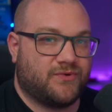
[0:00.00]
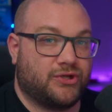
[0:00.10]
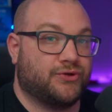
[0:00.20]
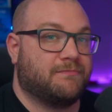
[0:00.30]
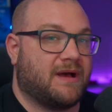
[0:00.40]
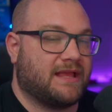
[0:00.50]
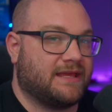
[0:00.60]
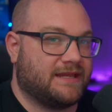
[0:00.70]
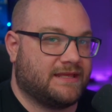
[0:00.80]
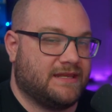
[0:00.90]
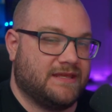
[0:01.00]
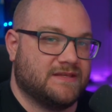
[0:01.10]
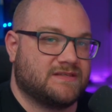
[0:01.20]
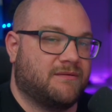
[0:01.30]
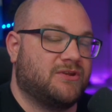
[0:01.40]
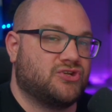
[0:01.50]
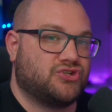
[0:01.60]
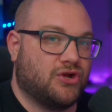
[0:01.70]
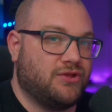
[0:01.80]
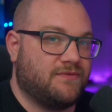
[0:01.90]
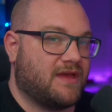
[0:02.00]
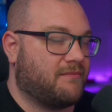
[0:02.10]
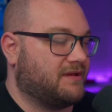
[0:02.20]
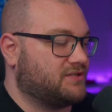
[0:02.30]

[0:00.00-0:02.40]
what good mic etiquette is, I'm going to show you that by